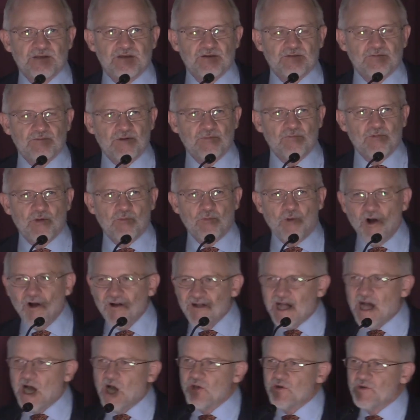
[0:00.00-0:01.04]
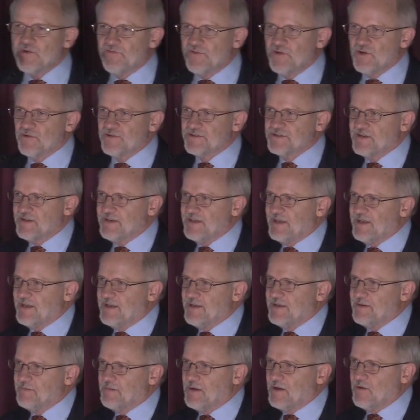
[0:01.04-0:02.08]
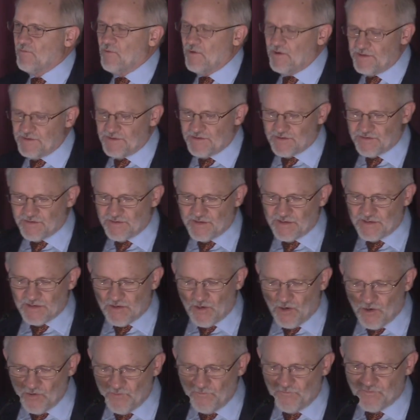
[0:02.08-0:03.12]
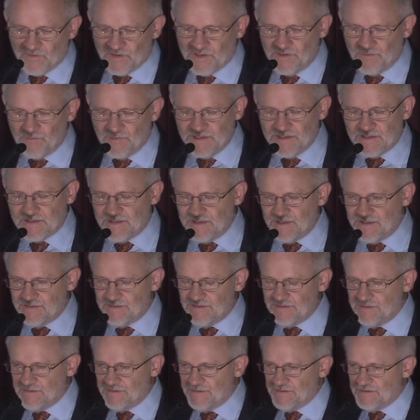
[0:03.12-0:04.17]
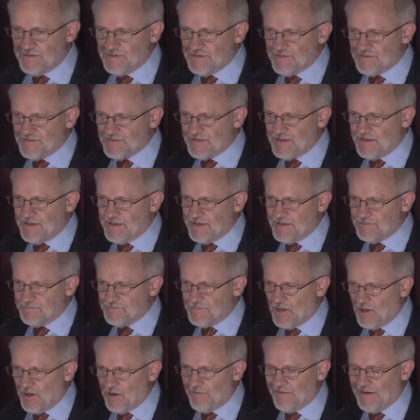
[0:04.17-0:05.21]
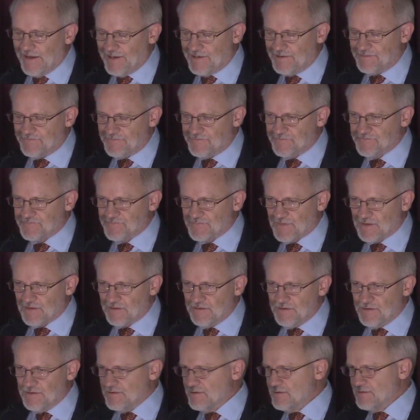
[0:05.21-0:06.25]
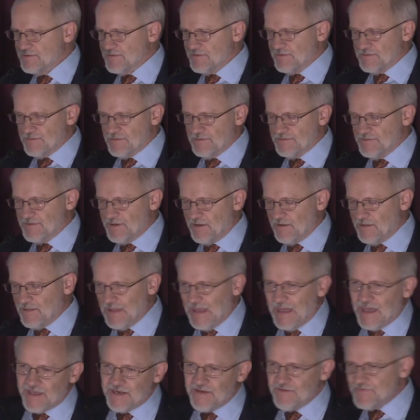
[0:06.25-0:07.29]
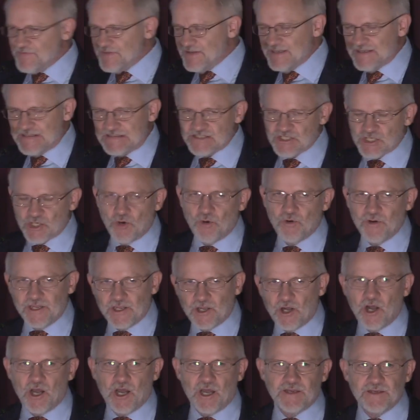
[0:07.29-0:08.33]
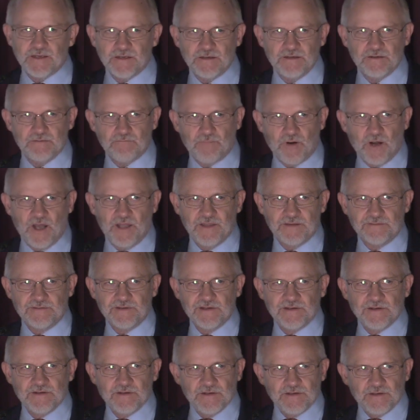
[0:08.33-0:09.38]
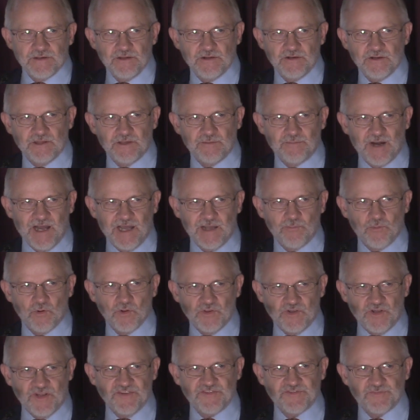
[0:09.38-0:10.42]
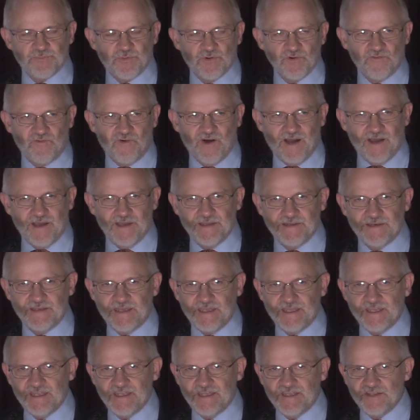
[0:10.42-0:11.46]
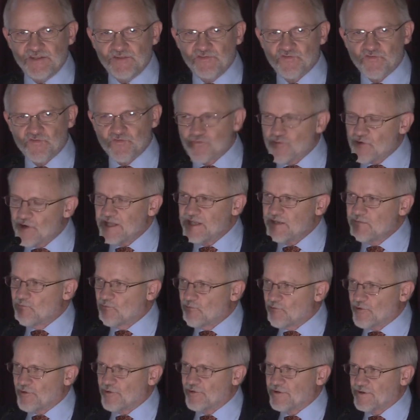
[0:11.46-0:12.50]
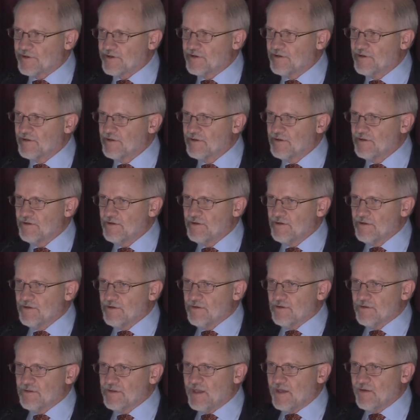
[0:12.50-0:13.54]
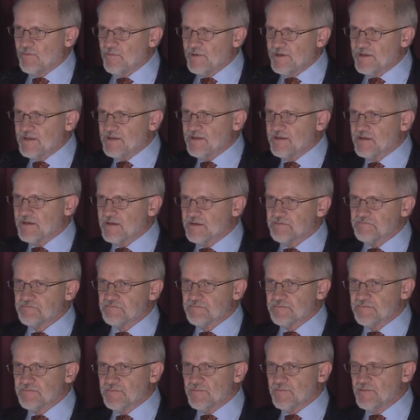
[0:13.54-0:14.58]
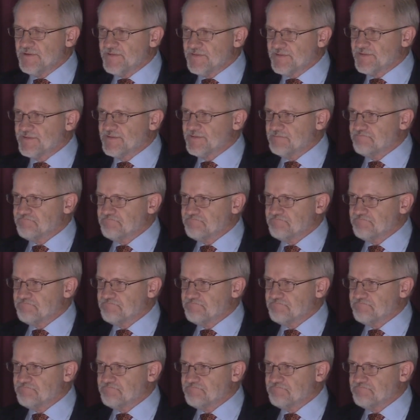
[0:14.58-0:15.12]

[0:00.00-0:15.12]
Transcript: when we walk out of here today, I want, hopefully, we can say, all right, there's, there's a lot of things going on, but you know the Bible does provide a framework that we can, with